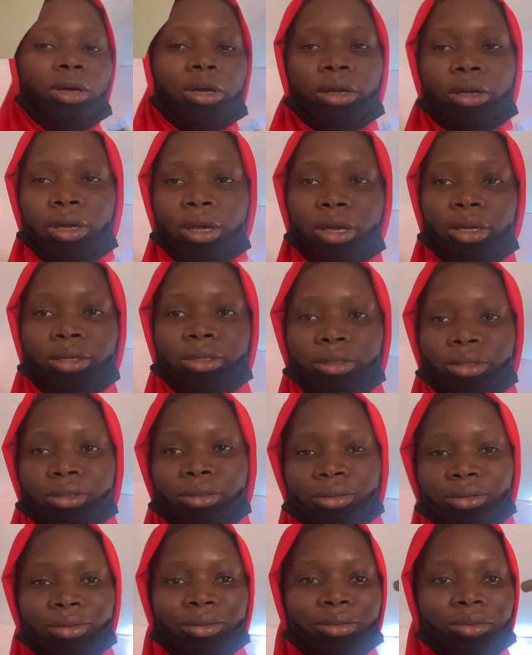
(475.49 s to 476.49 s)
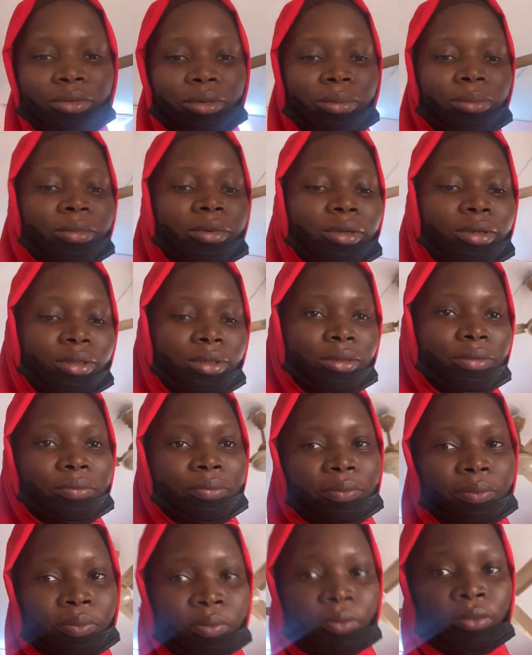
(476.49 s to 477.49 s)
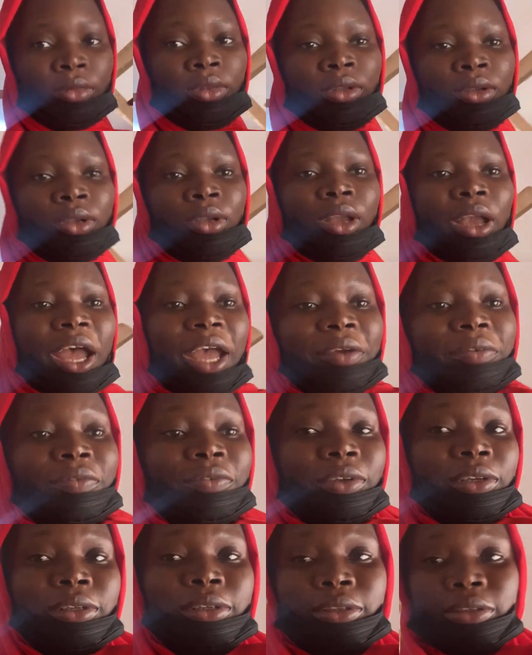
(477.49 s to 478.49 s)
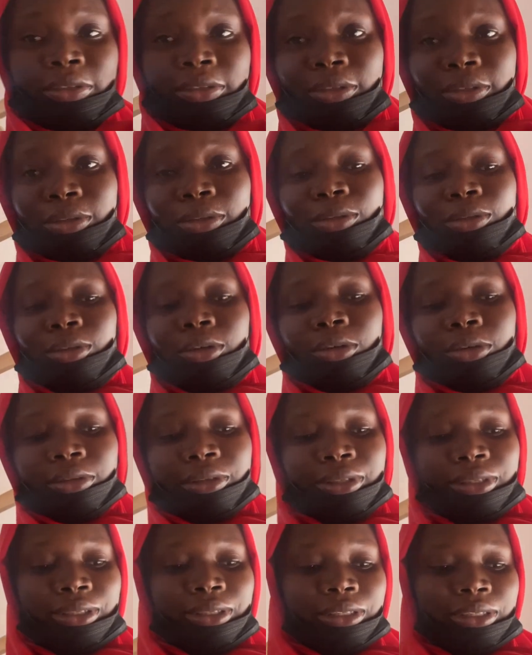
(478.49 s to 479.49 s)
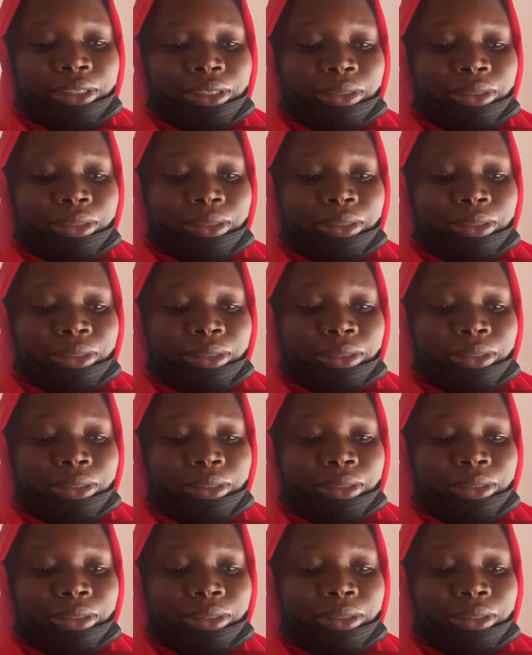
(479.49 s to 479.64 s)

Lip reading: Hi guys, good morning. I feel so sick,